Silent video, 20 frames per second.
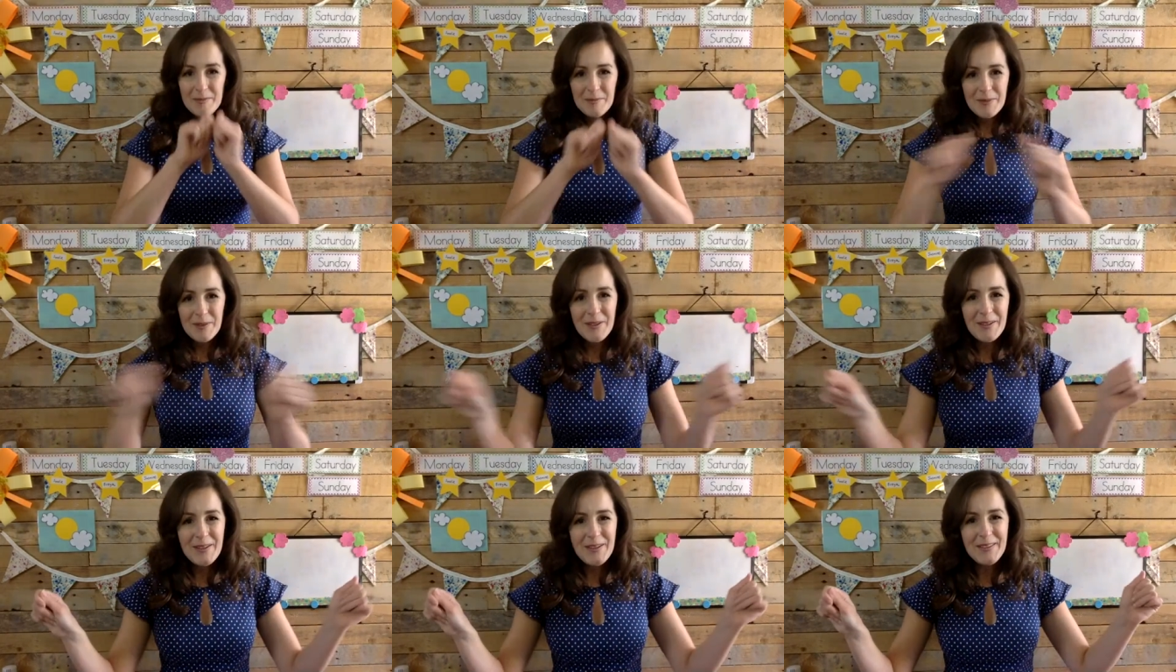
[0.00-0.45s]

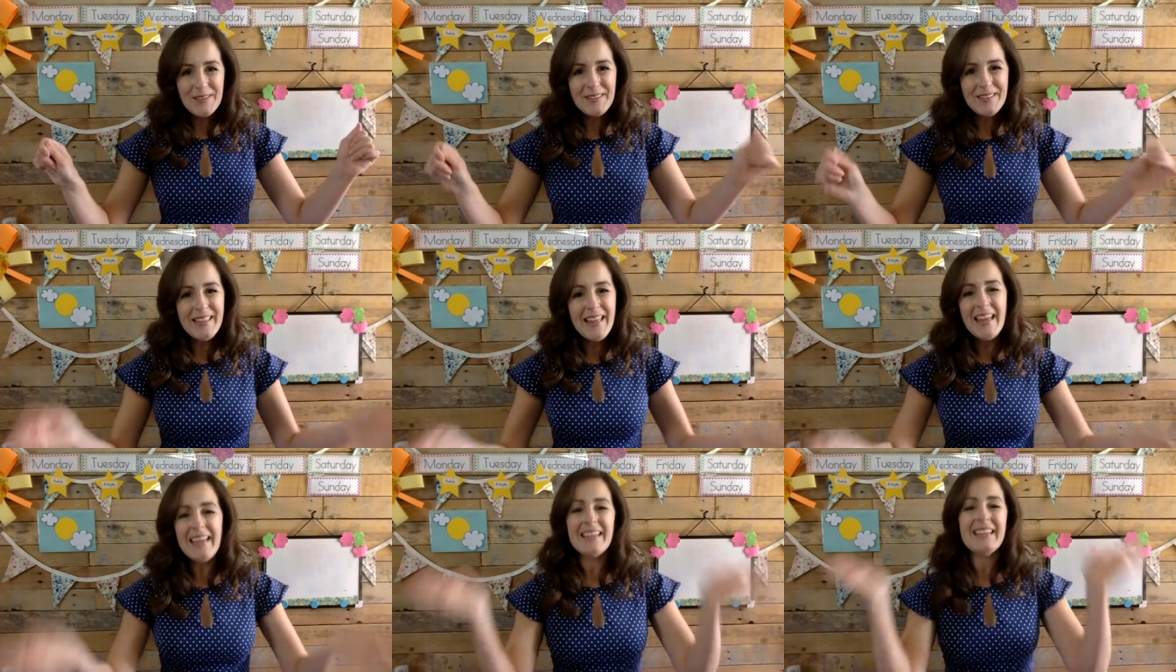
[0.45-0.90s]

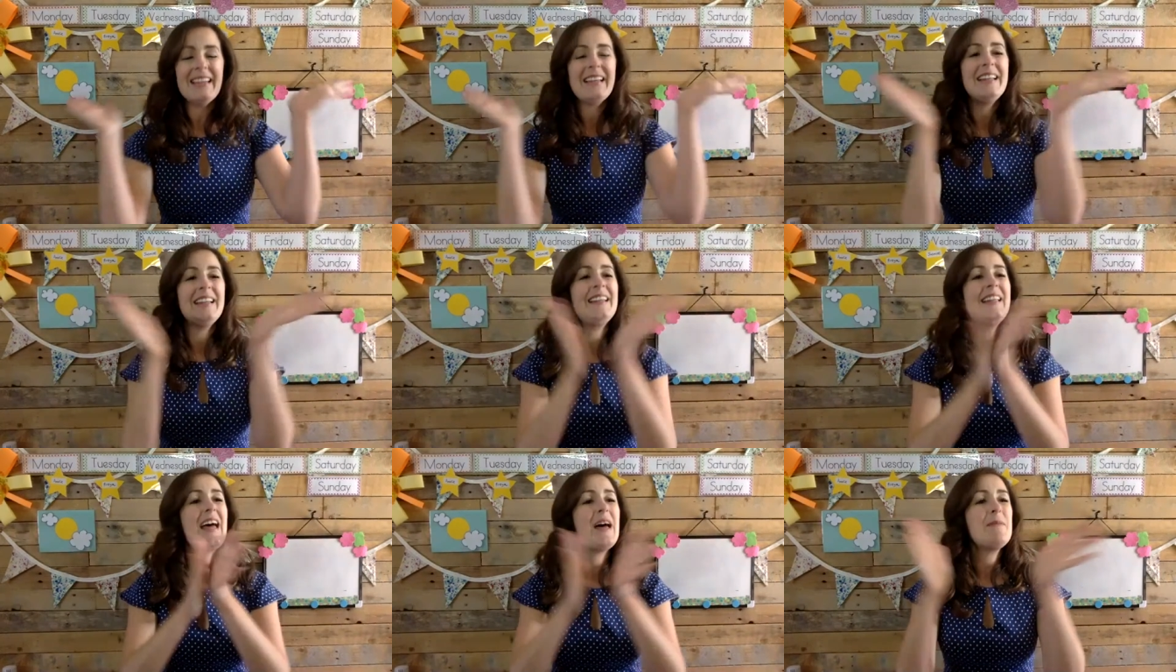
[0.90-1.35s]
pull,
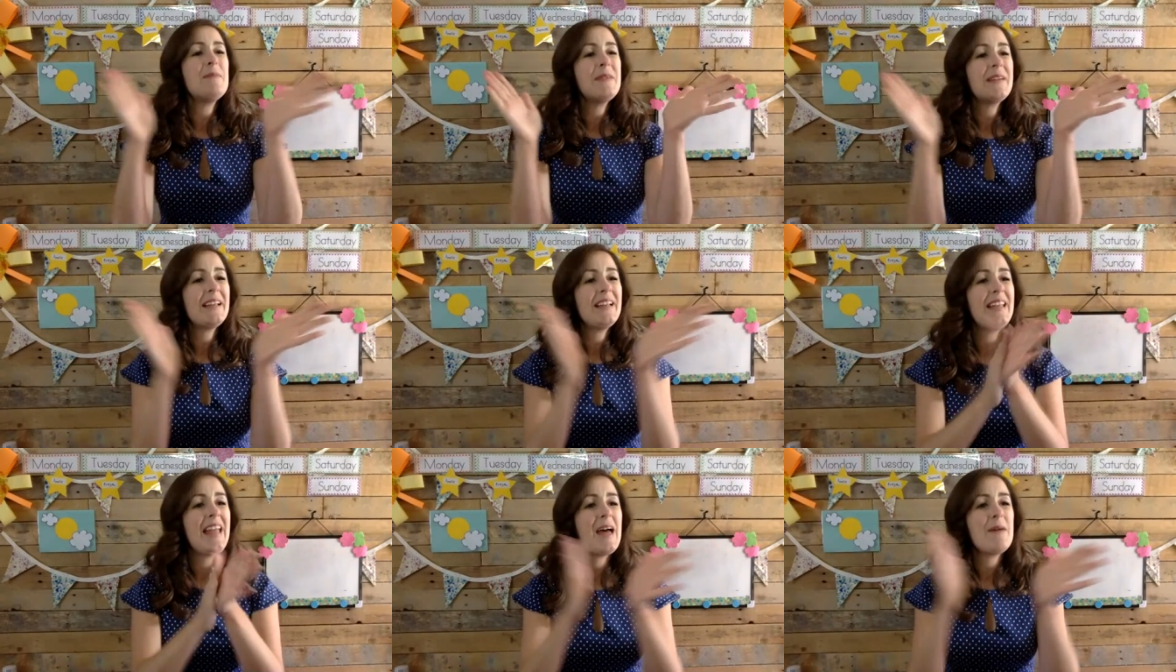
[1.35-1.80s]
clap,
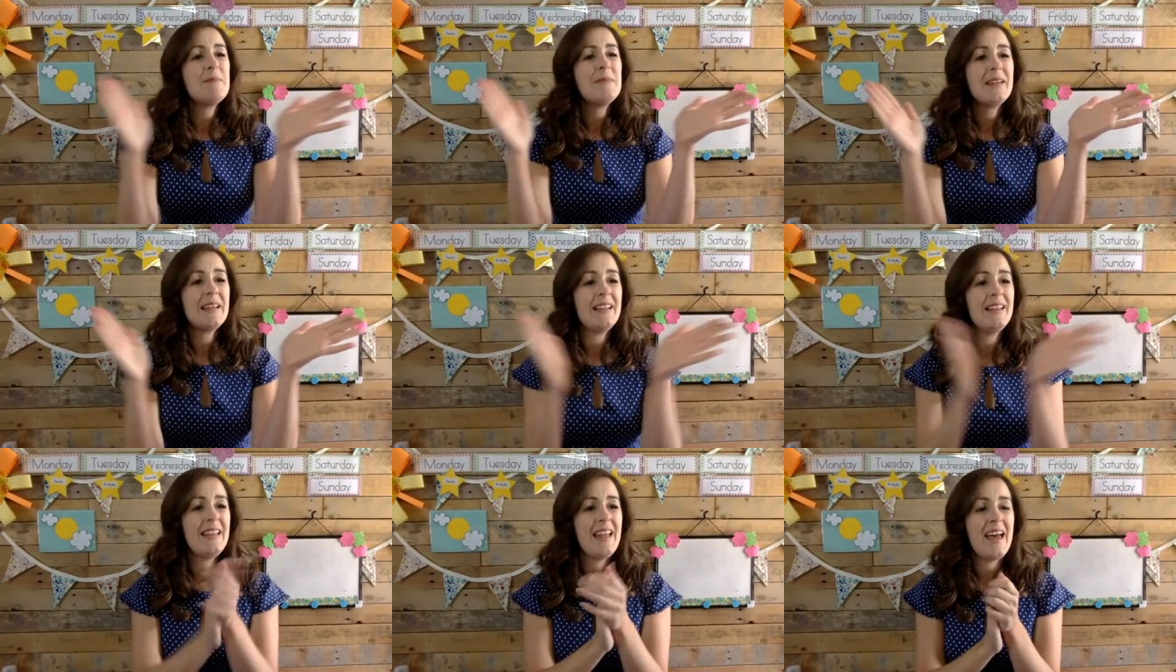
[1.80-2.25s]
clap,
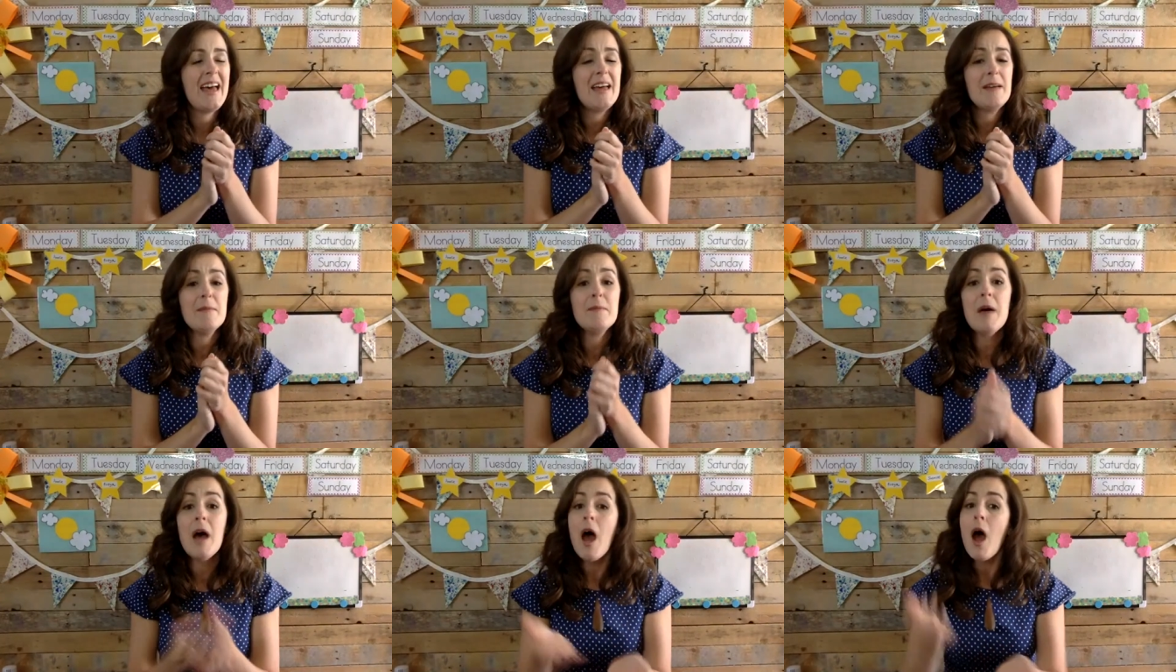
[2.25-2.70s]
clap.